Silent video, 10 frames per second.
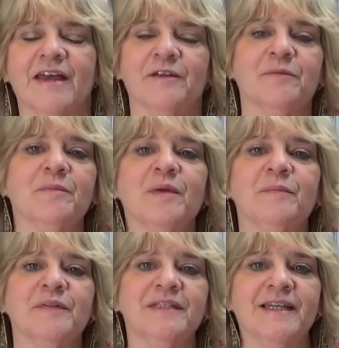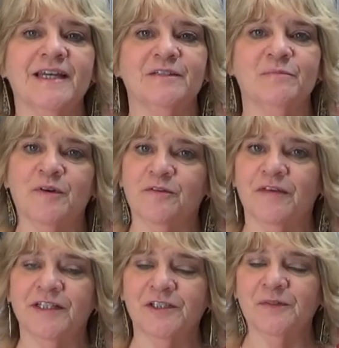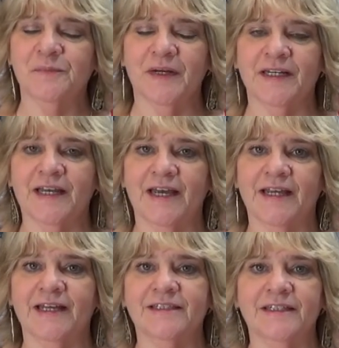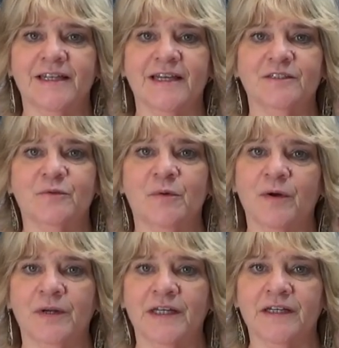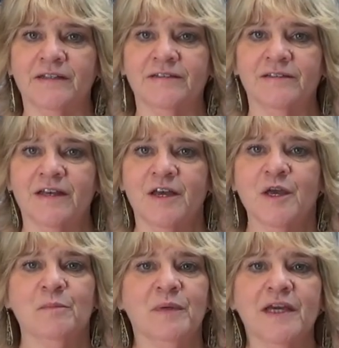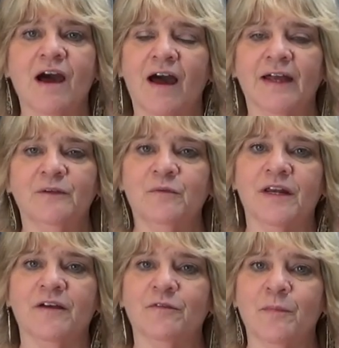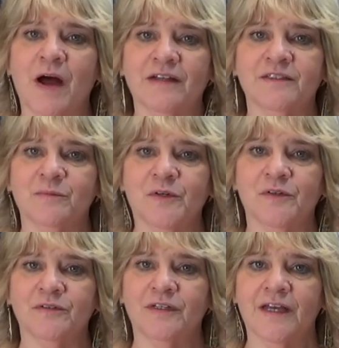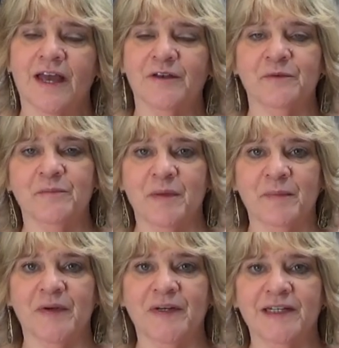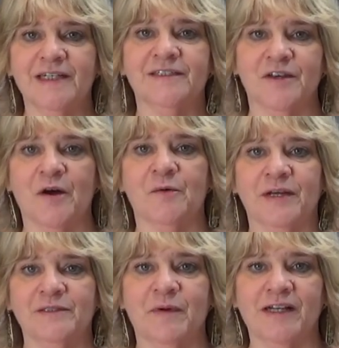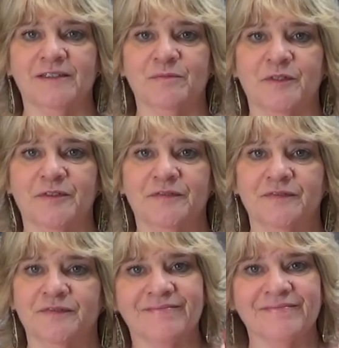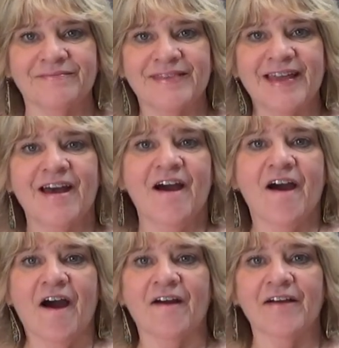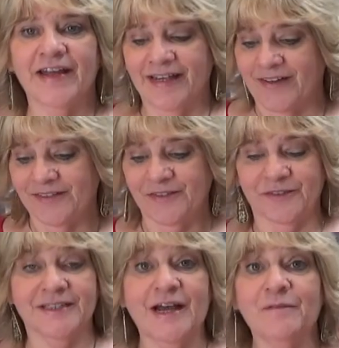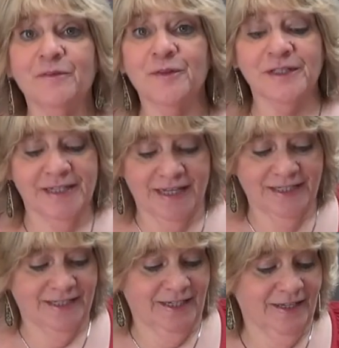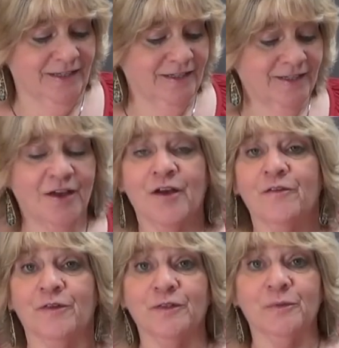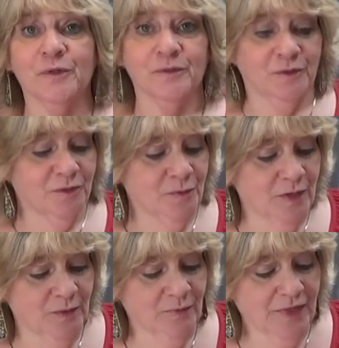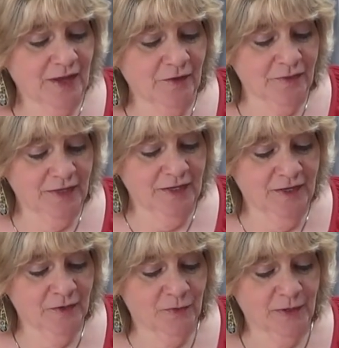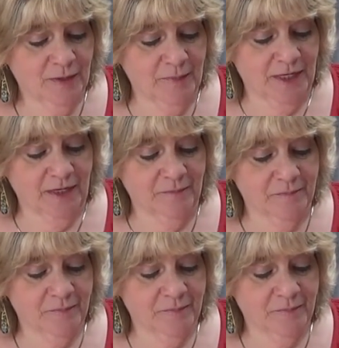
and remember today's motivational Monday and today's quote is be kind whenever possible and remember, it's always possible. All right, y'all, so it's time for the taste test. First, we're going to do the one without the cream in it.